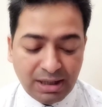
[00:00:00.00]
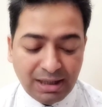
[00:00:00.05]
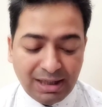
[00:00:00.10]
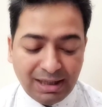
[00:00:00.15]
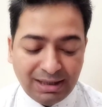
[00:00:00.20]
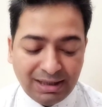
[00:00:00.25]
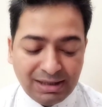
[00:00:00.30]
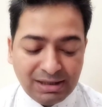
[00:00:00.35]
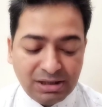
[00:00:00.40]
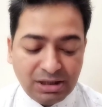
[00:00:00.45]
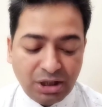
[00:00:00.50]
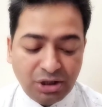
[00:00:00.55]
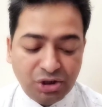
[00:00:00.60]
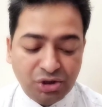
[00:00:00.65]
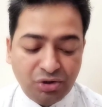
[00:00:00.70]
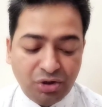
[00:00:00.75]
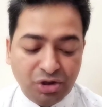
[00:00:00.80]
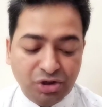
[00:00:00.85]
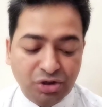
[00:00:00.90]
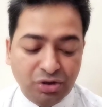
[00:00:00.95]
It is
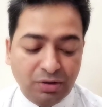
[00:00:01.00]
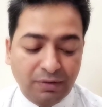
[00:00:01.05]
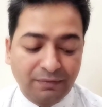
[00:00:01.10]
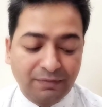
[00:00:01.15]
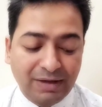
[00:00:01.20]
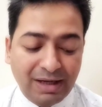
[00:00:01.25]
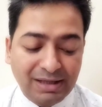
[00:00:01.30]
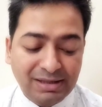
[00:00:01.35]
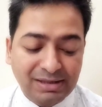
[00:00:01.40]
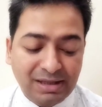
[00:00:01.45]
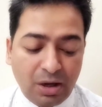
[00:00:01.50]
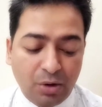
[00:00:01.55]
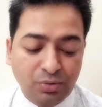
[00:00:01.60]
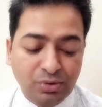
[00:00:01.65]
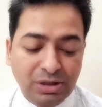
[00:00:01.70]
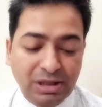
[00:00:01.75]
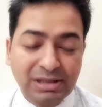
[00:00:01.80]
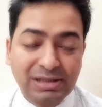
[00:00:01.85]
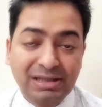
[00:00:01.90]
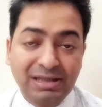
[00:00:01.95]
construction of guest
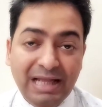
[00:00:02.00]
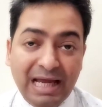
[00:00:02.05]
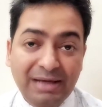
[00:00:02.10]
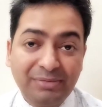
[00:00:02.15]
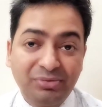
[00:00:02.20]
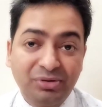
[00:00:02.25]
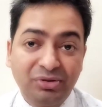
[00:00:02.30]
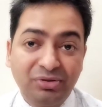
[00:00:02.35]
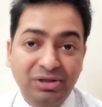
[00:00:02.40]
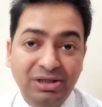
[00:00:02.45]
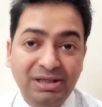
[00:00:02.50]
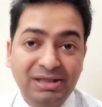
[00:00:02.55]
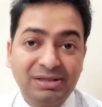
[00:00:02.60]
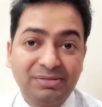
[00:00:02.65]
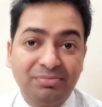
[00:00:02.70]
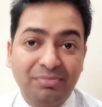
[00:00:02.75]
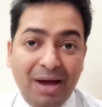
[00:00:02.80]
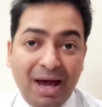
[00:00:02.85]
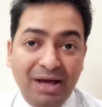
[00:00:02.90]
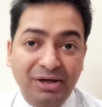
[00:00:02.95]
houses,
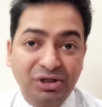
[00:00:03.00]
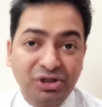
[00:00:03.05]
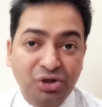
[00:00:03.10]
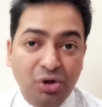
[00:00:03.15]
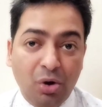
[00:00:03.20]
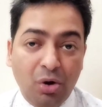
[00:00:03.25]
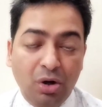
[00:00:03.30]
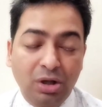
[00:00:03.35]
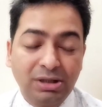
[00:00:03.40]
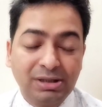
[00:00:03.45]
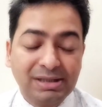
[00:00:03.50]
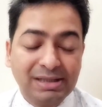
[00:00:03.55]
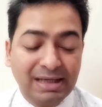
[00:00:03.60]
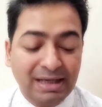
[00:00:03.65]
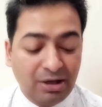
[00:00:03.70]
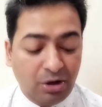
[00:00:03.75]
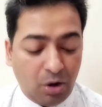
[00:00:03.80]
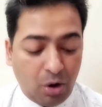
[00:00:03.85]
libraries, marriage halls,